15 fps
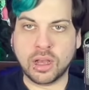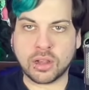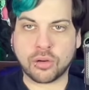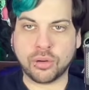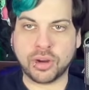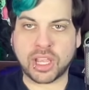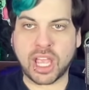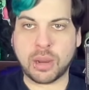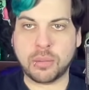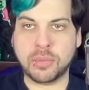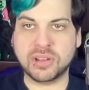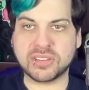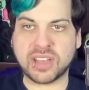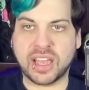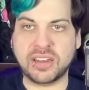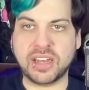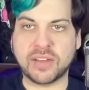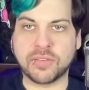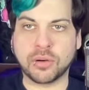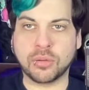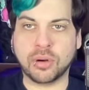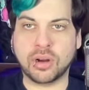Corey Cameron's, I'd
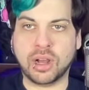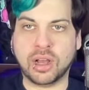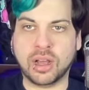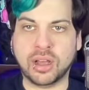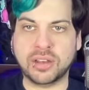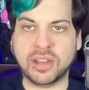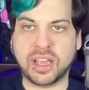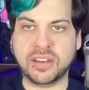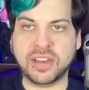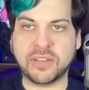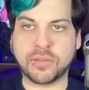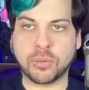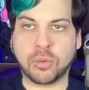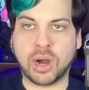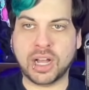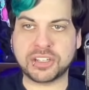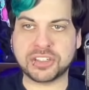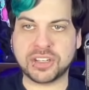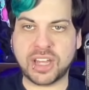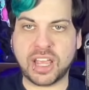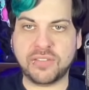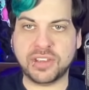never
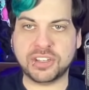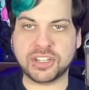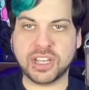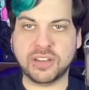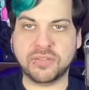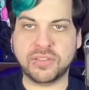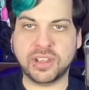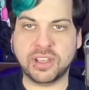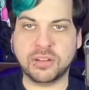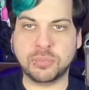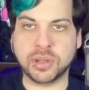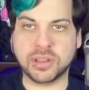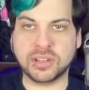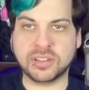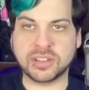watched an AVGN vid, but the